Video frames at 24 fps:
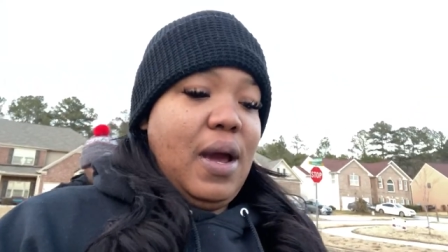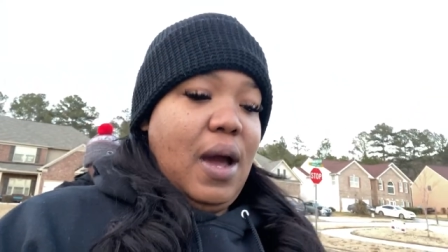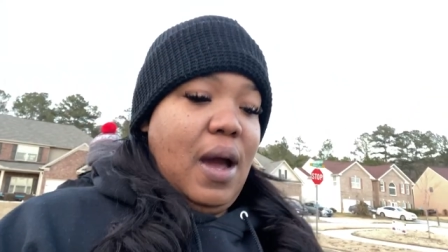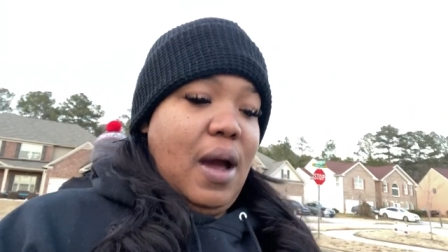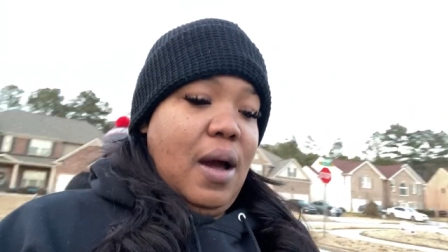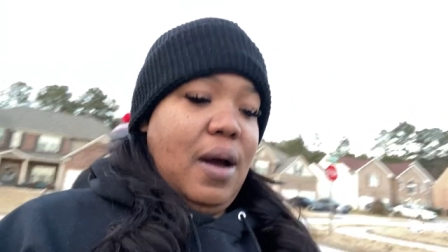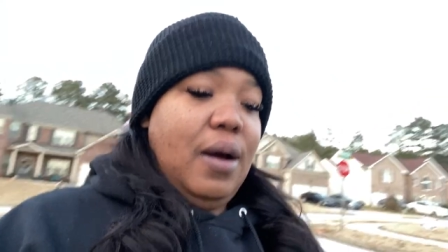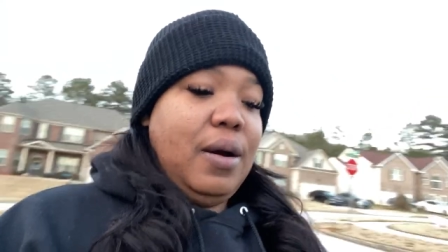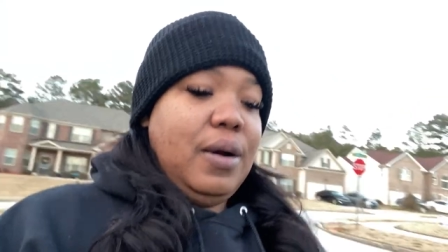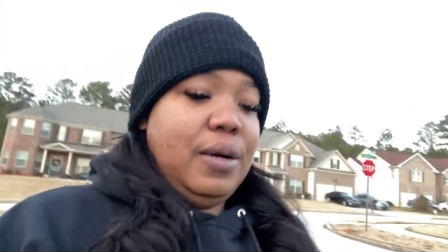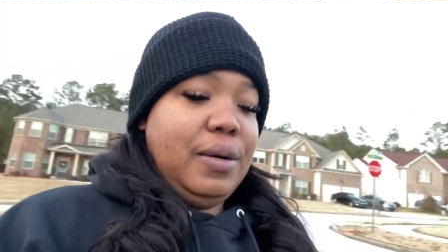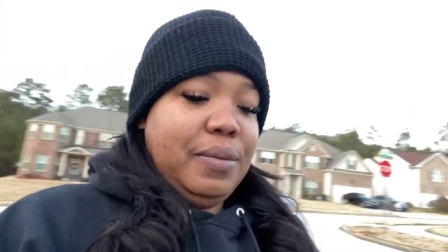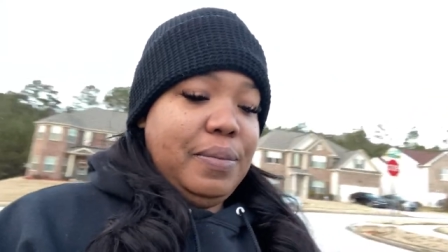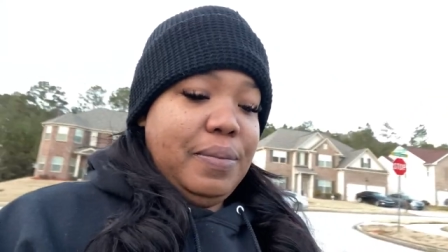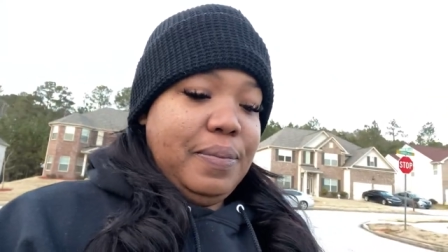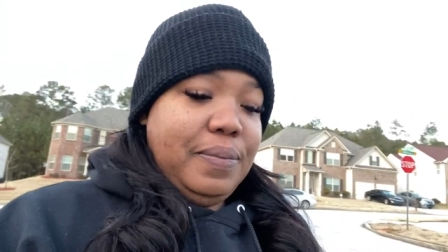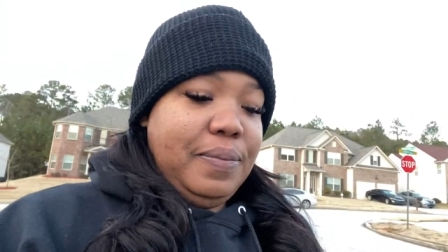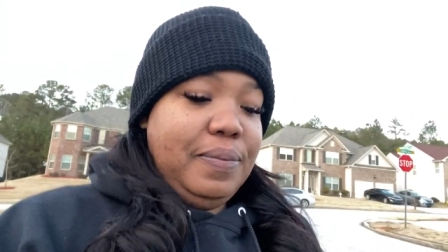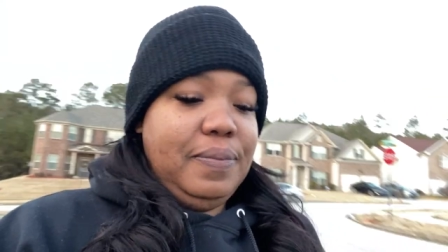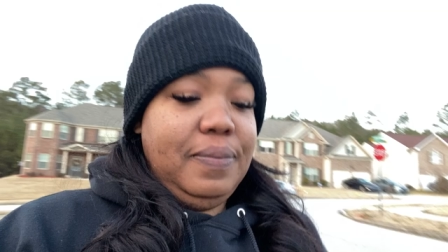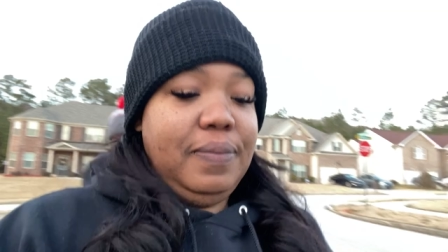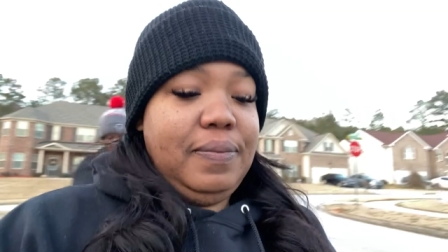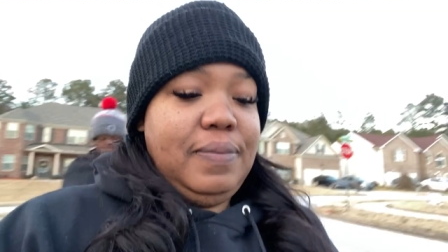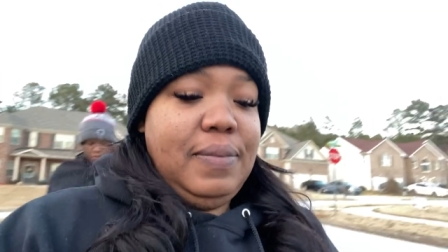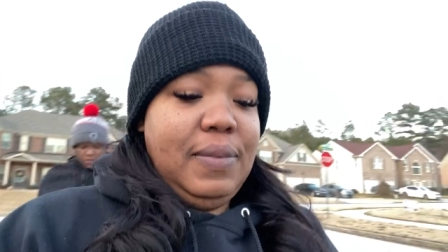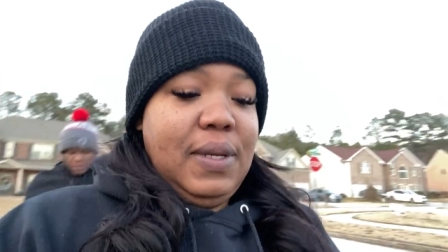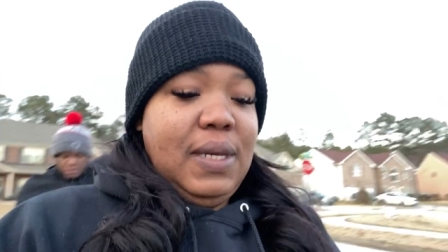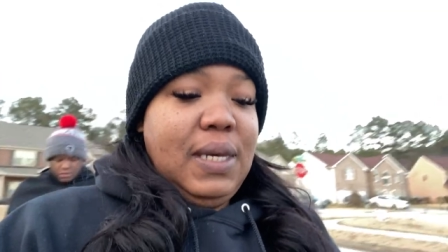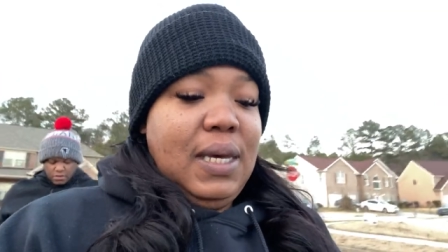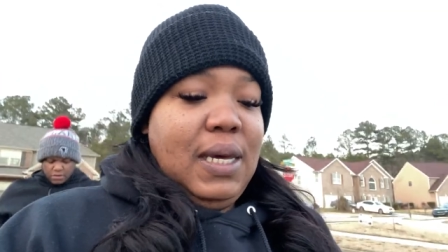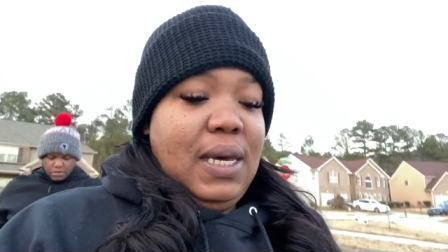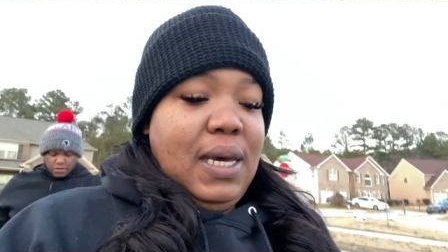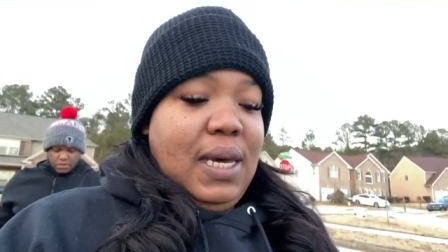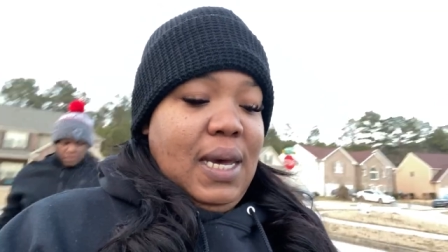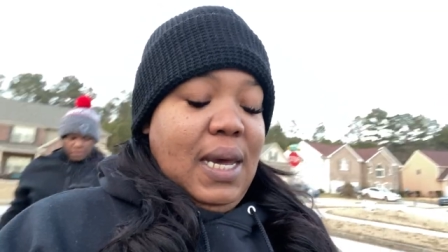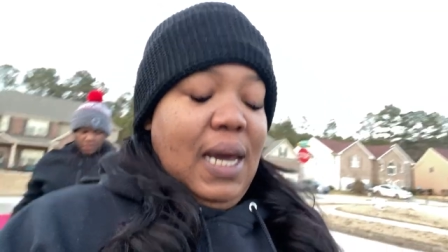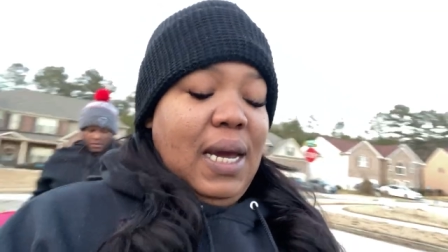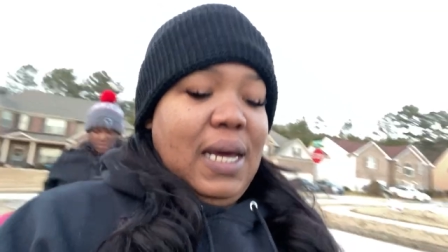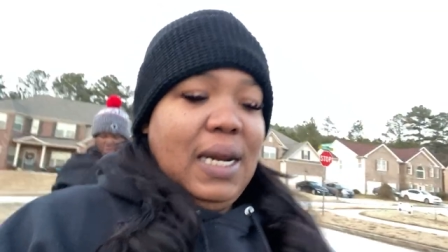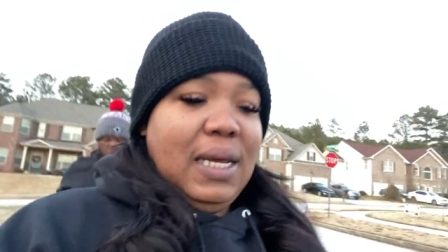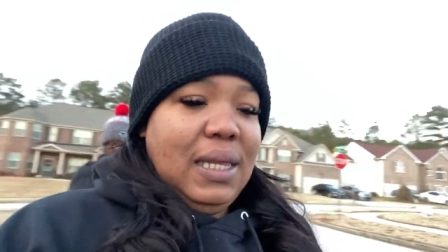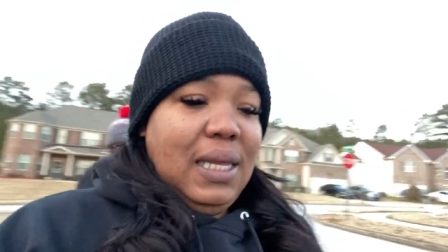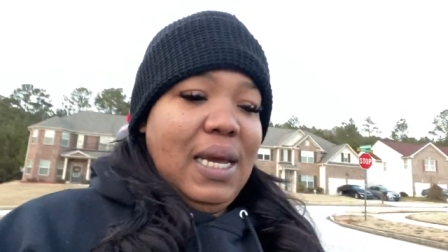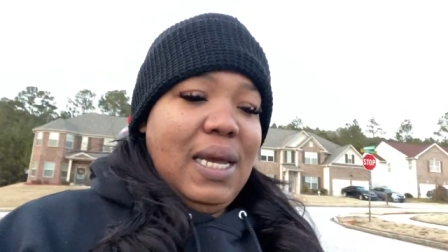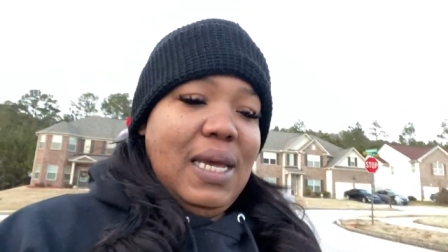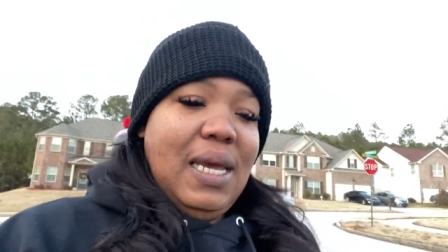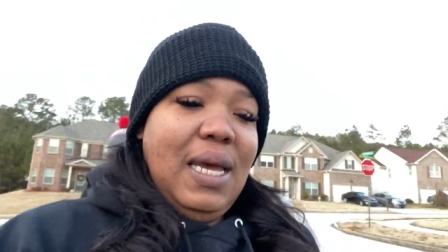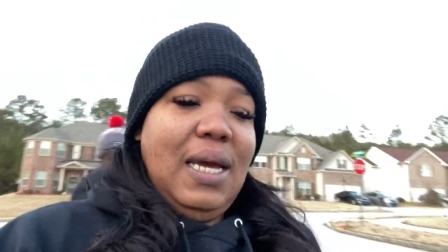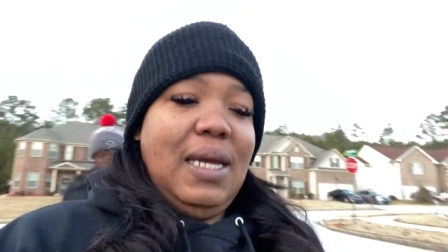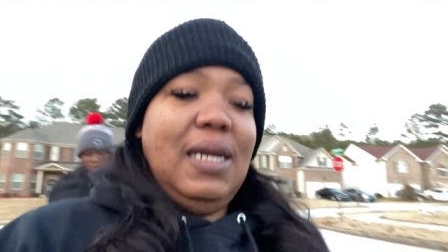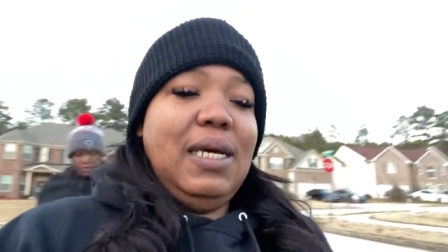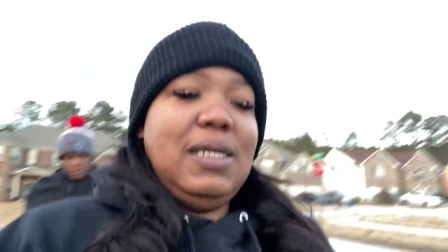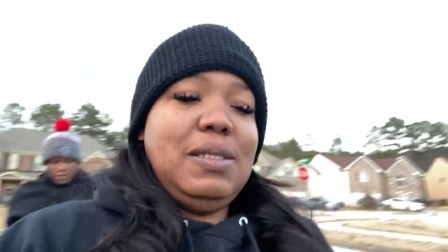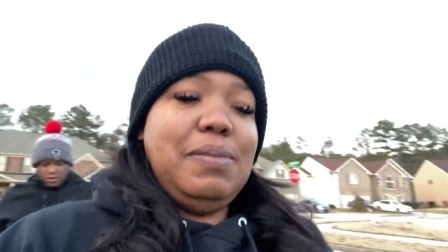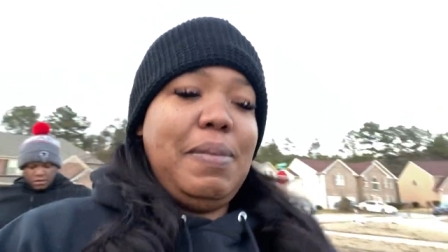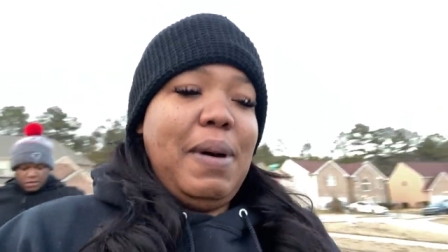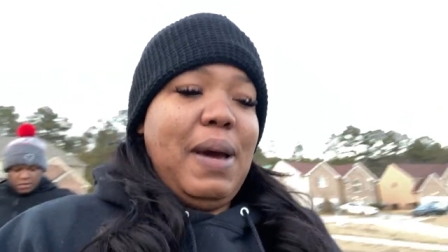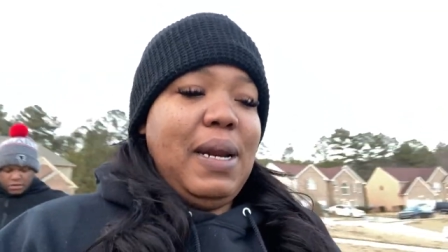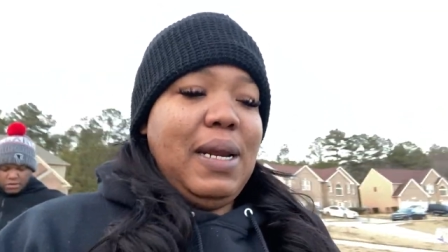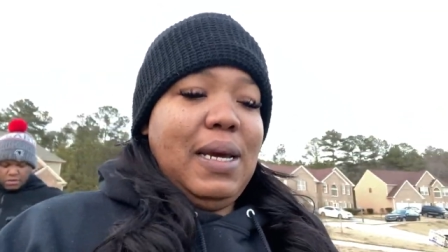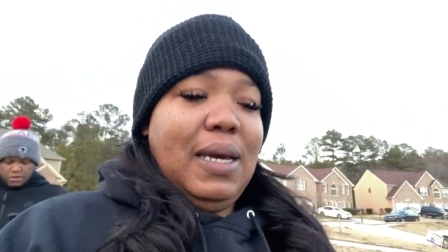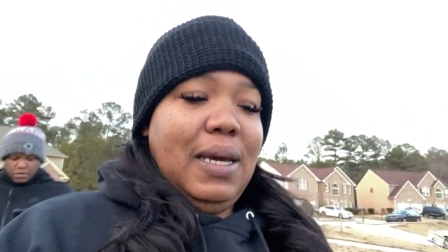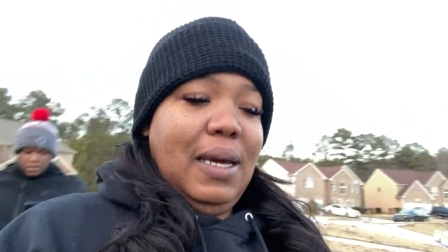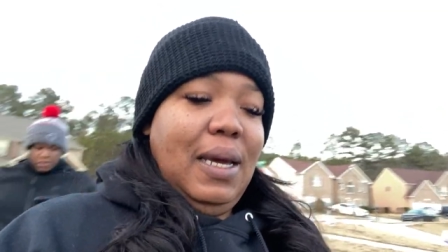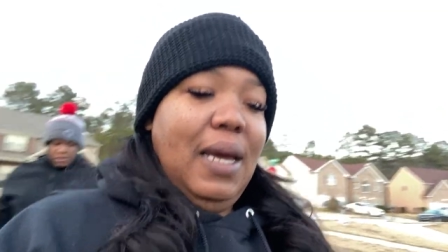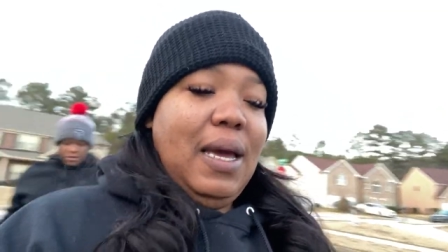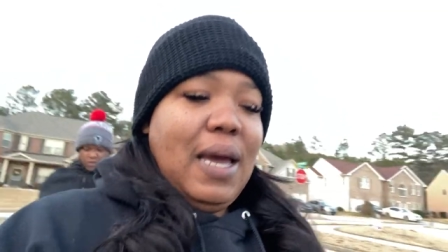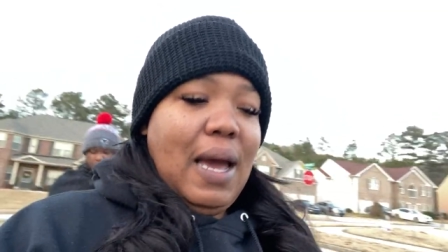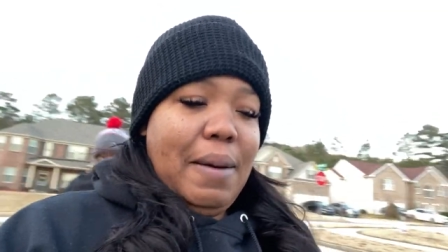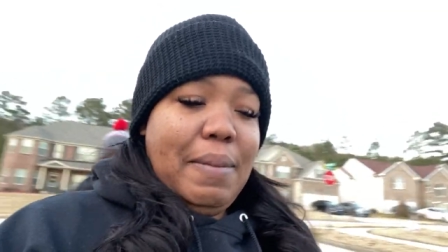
Um, and I think, yeah, that's about it.